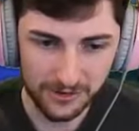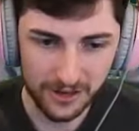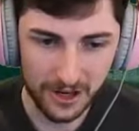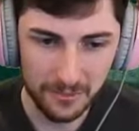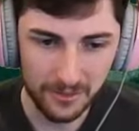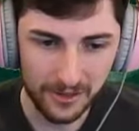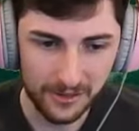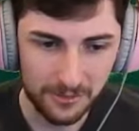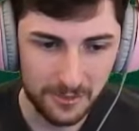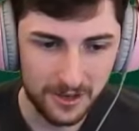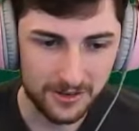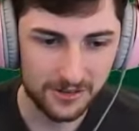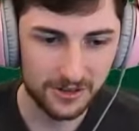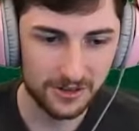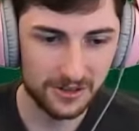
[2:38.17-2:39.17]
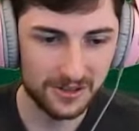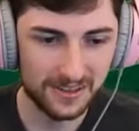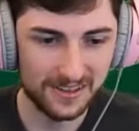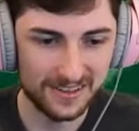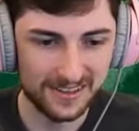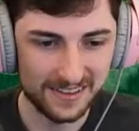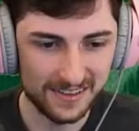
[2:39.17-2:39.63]
there, but let's make sure...
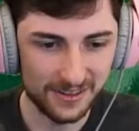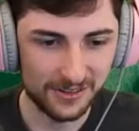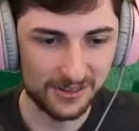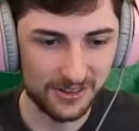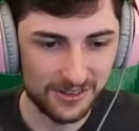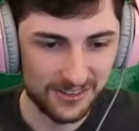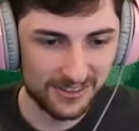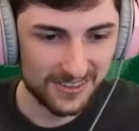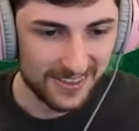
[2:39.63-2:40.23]
Let's just...